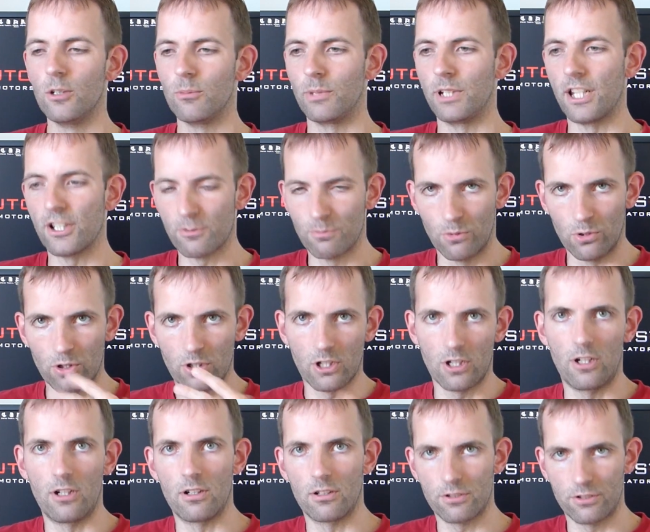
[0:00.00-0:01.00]
But as more
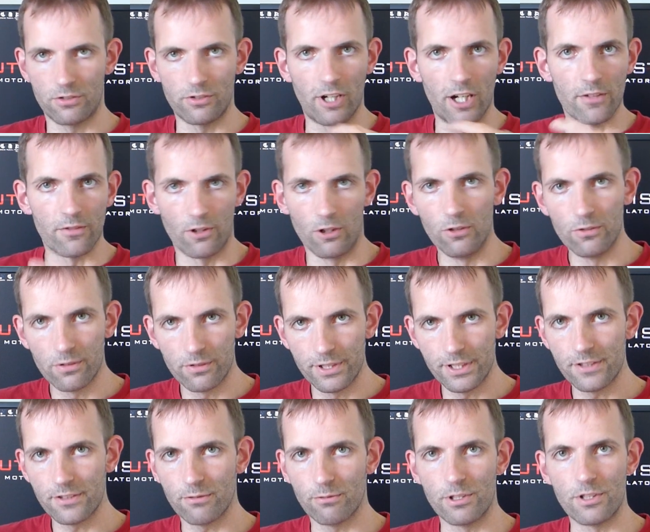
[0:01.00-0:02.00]
cars drive over
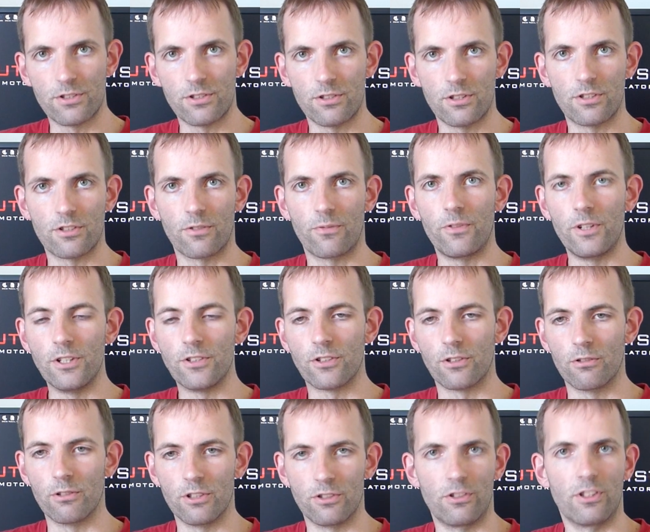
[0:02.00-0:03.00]
it, which is a
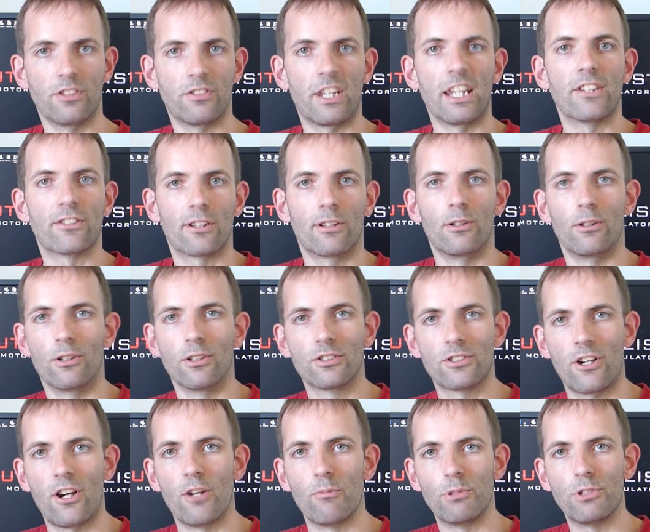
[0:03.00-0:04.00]
feature, it takes a long
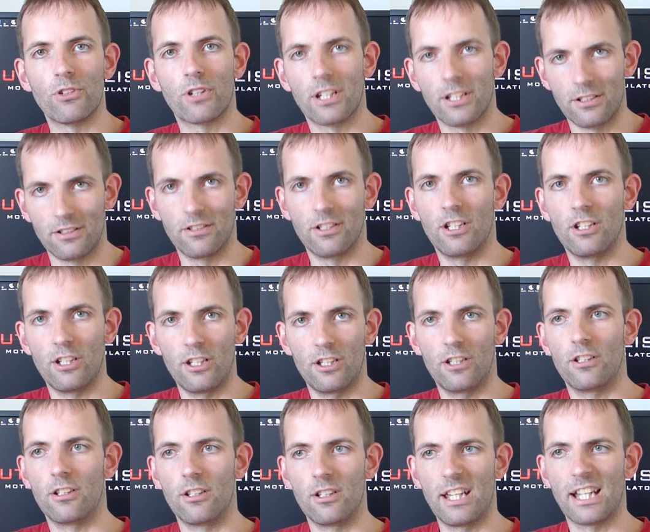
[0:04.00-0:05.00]
time, but you can
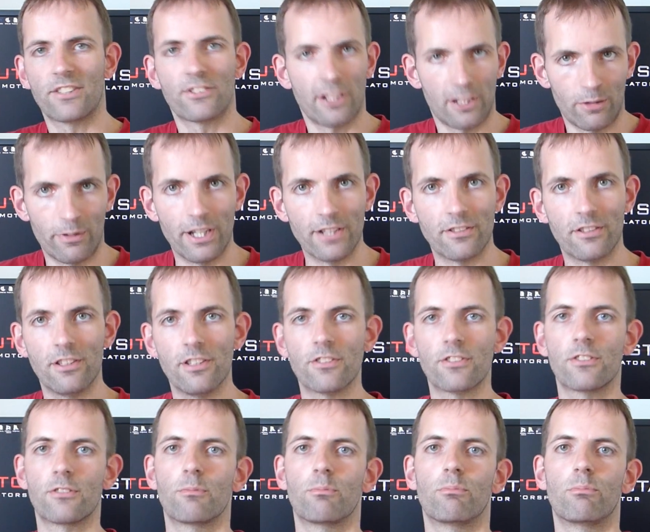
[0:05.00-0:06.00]
accelerate
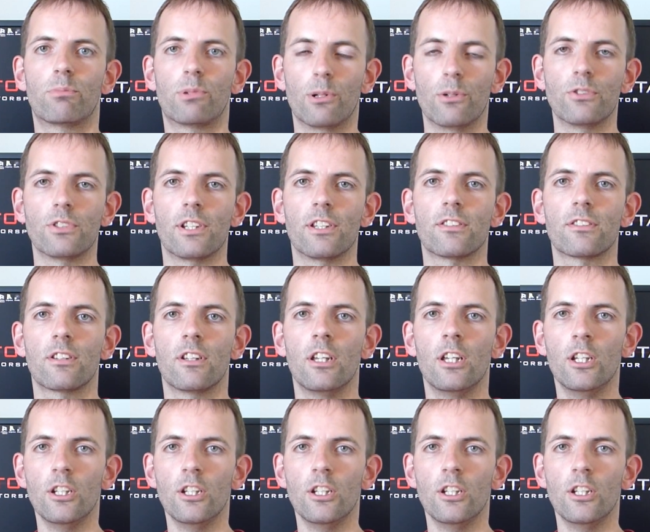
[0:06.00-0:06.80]
this process.